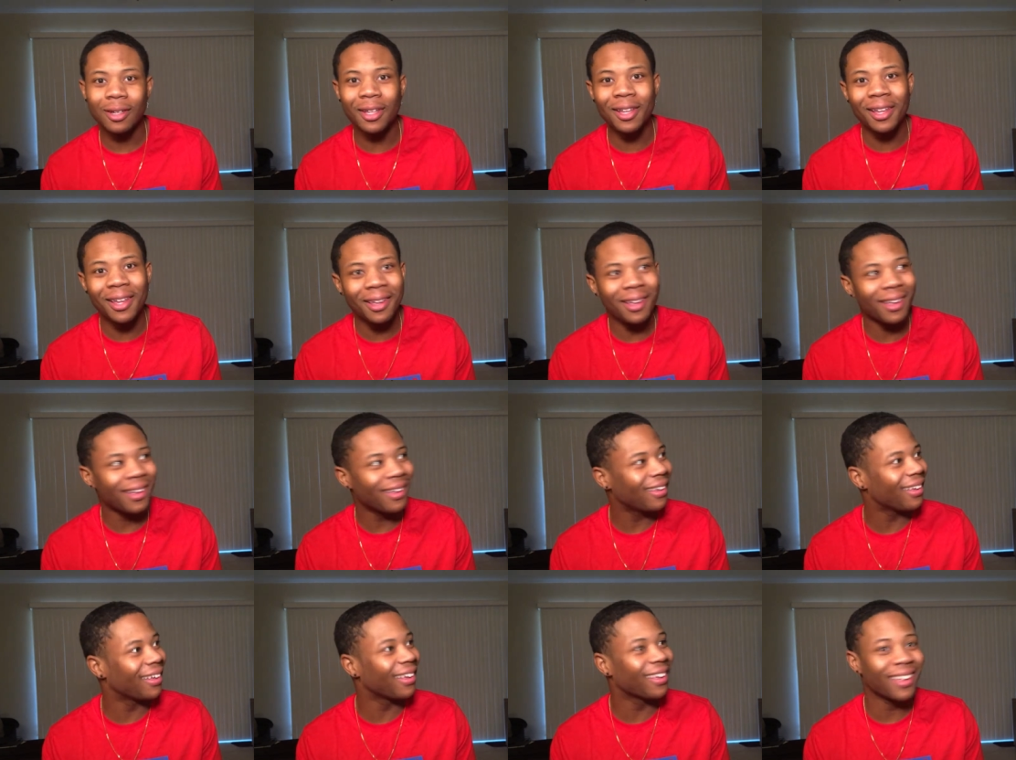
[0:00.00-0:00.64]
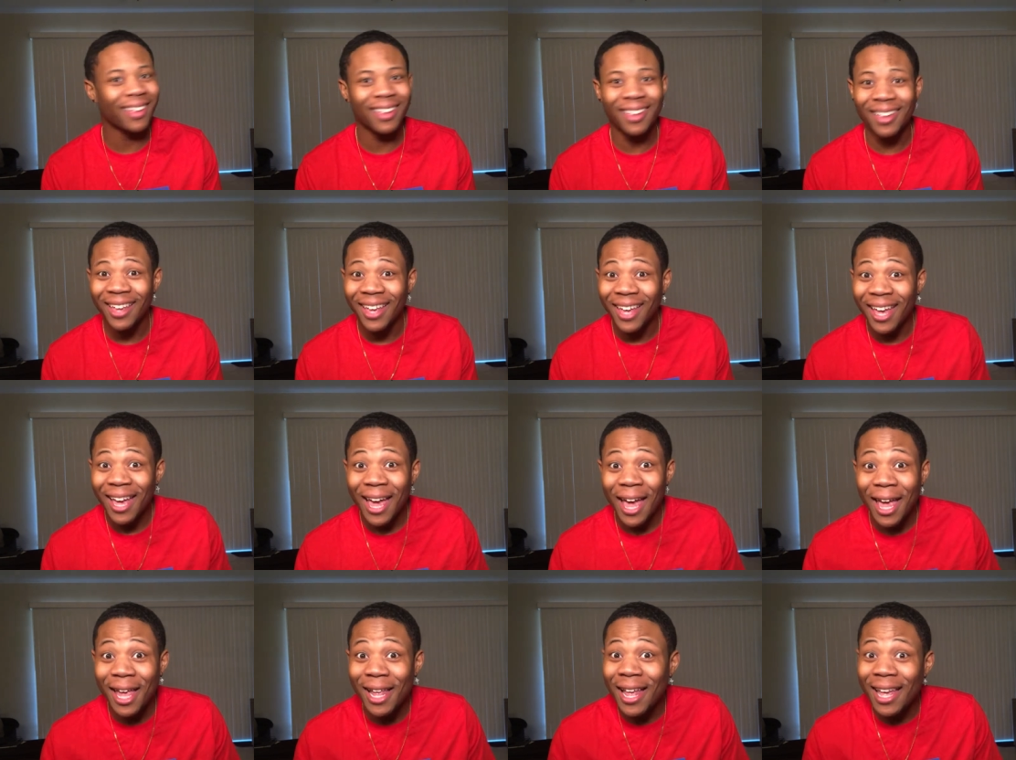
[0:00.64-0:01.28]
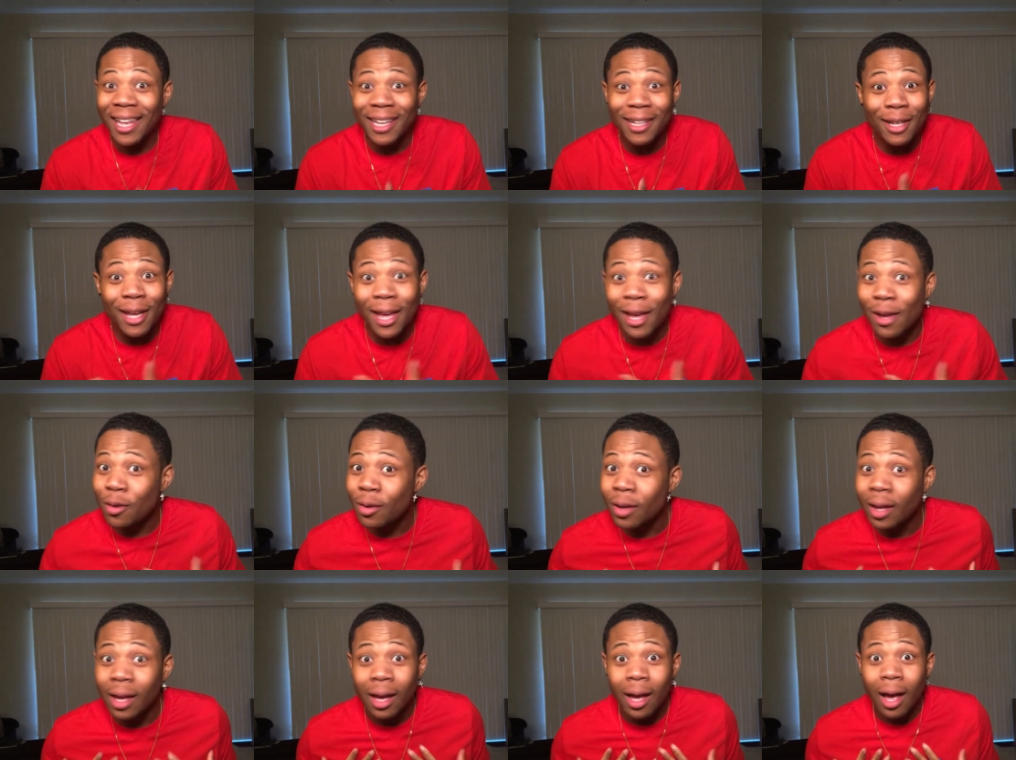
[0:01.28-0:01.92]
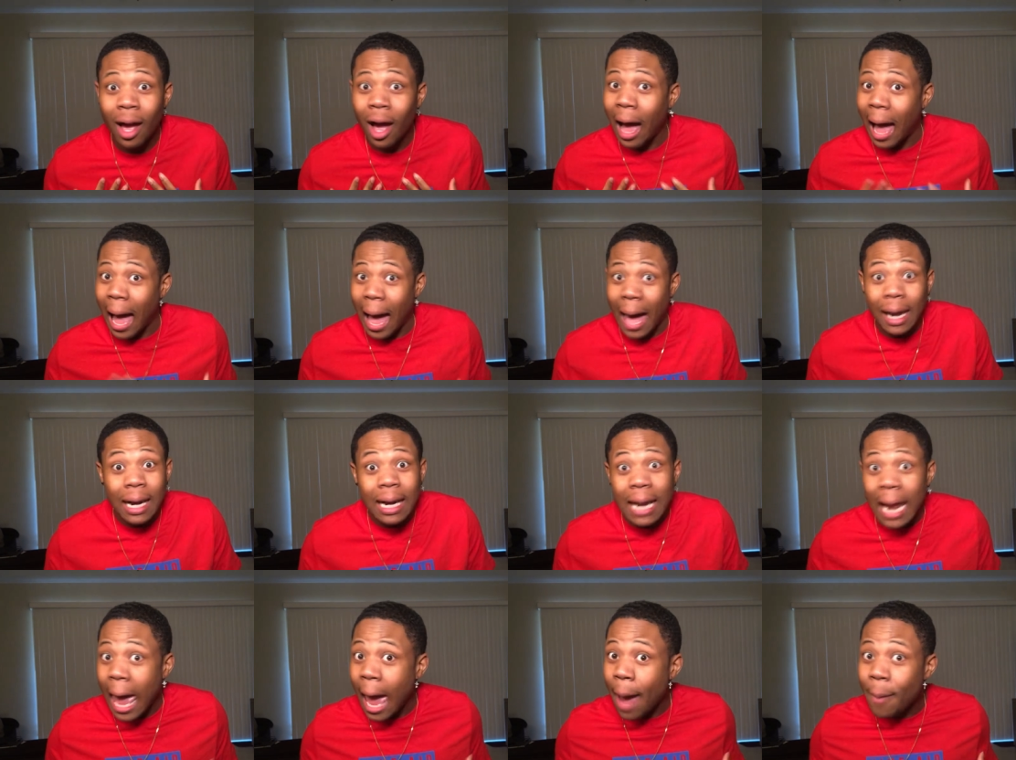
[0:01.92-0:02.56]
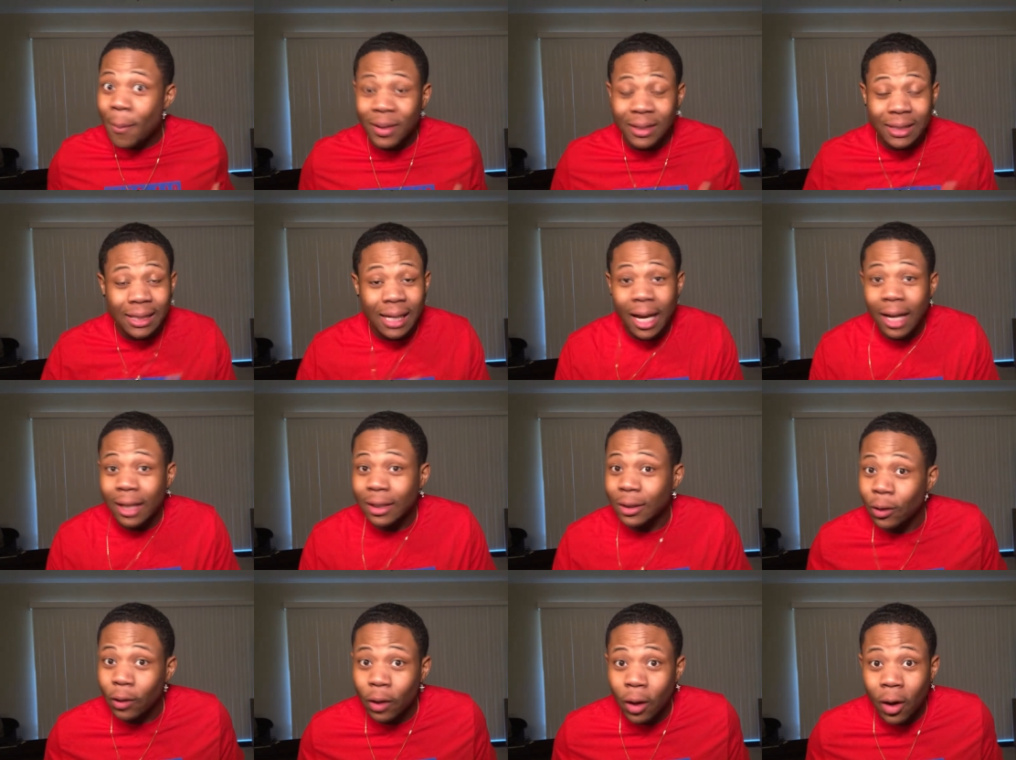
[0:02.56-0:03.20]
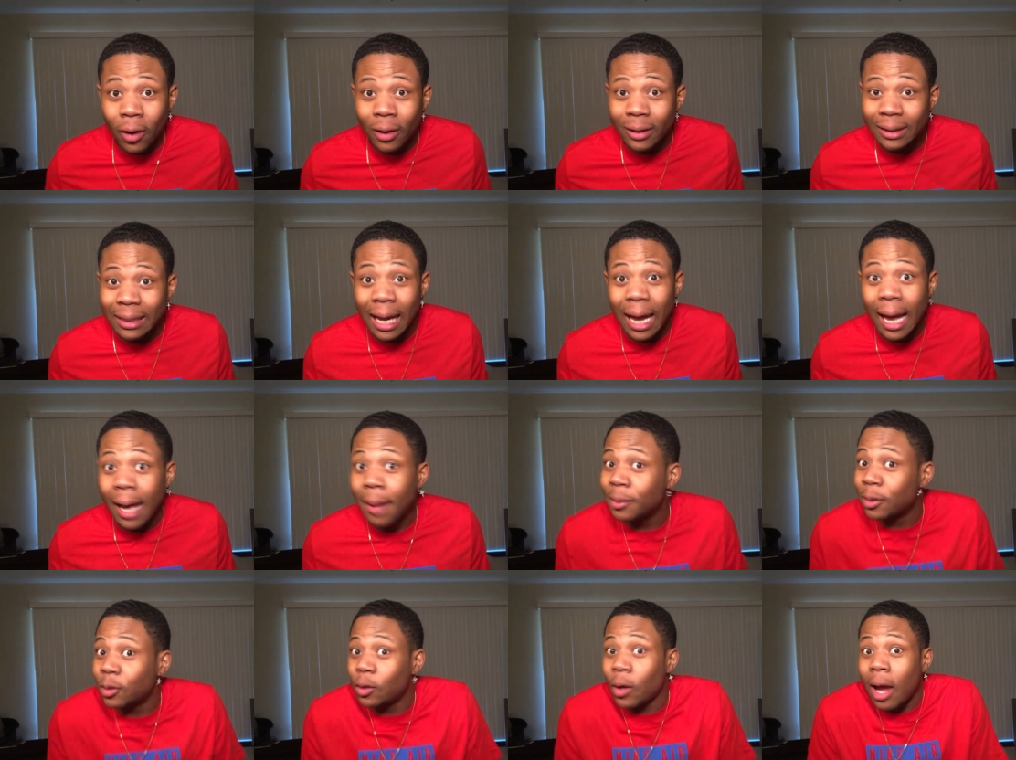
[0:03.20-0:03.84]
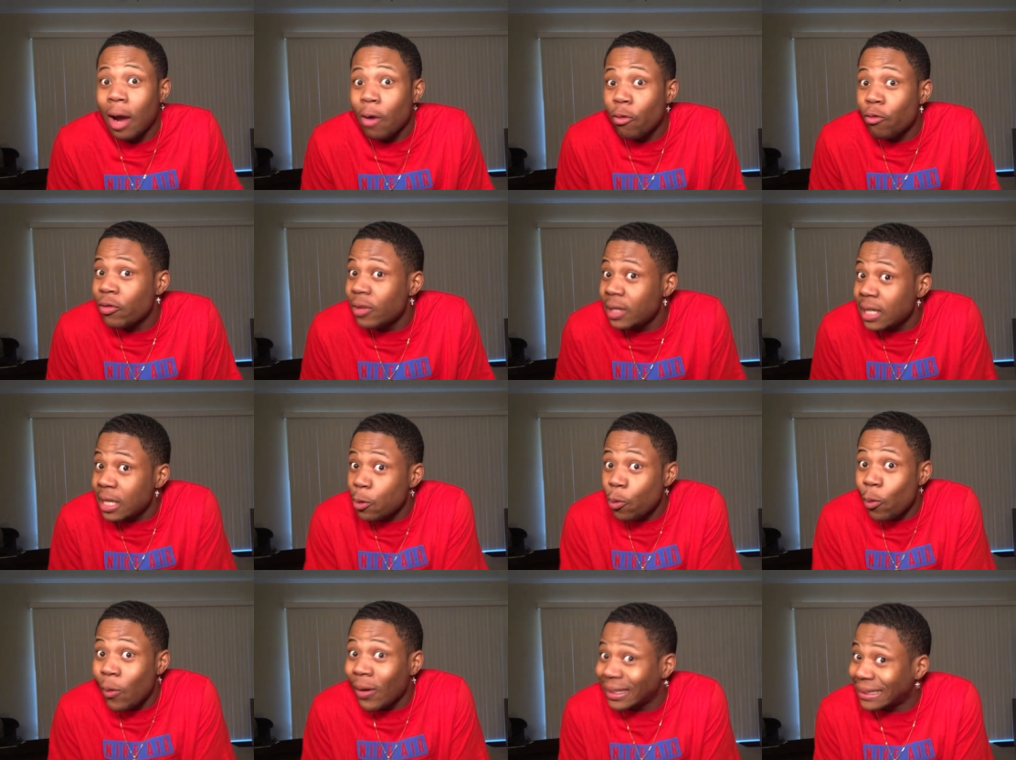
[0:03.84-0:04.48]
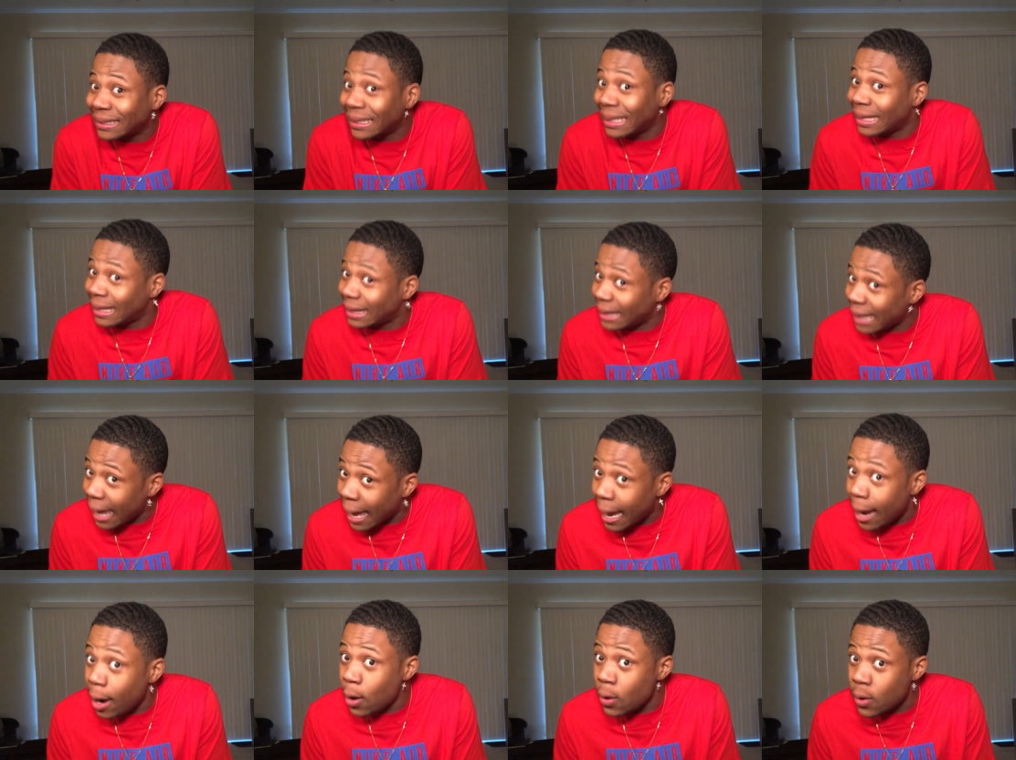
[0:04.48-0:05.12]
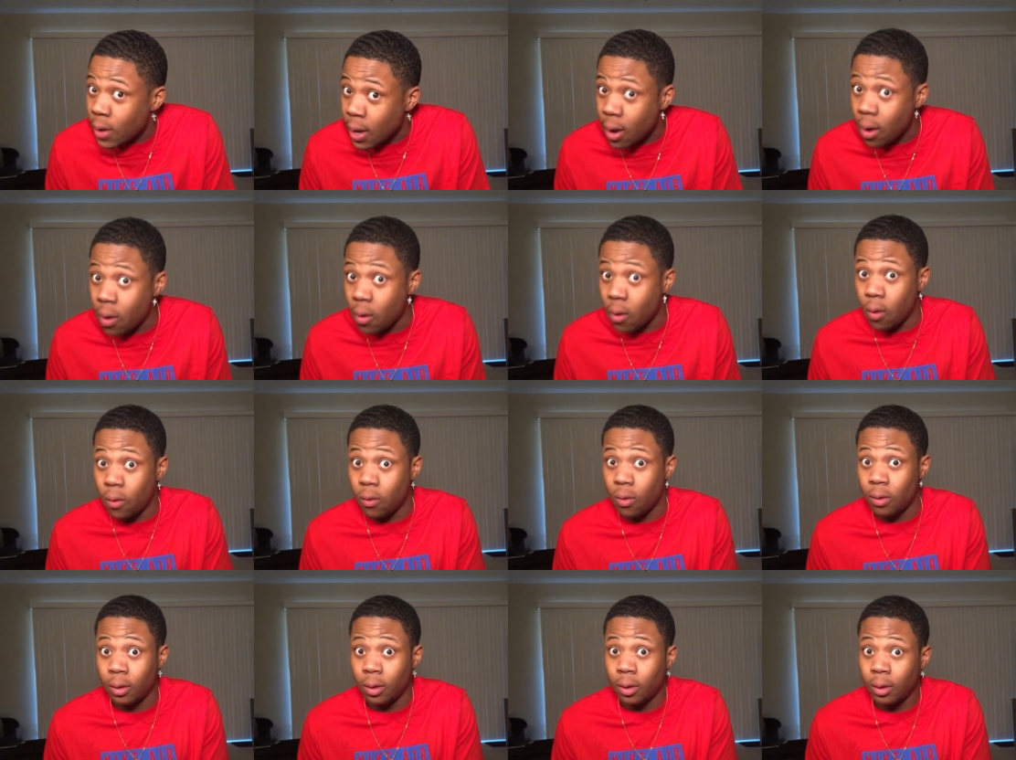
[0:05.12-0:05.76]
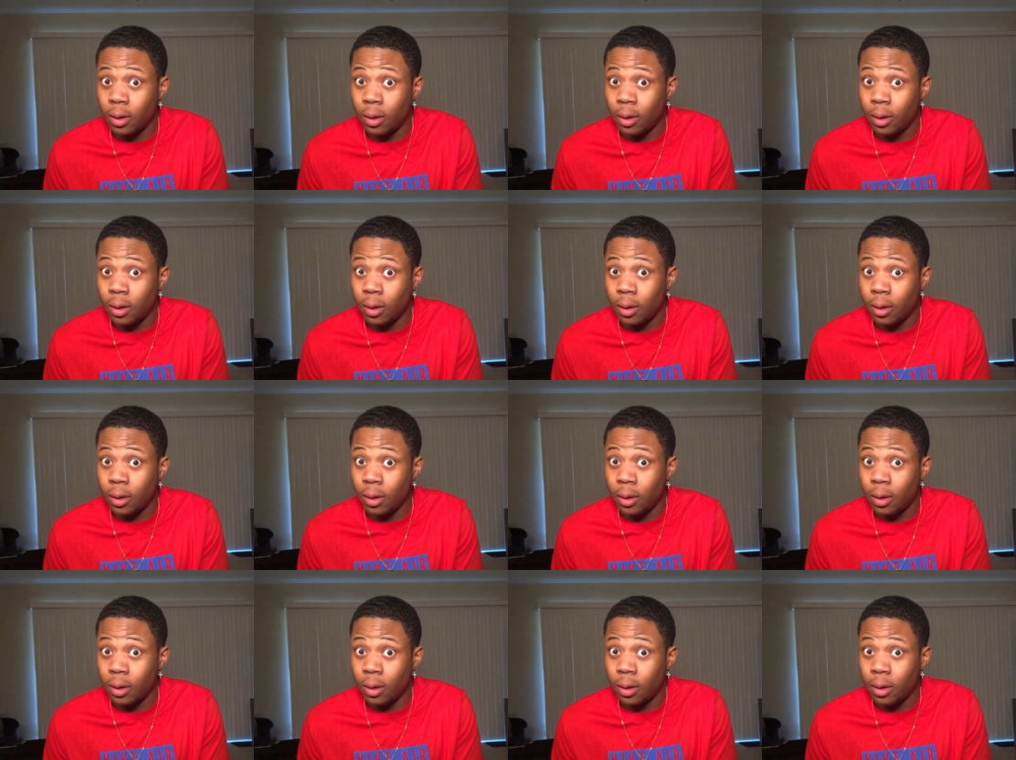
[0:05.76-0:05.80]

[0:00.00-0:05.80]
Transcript: it, it, I didn't have my socks on all the time, so I really wasn't there though.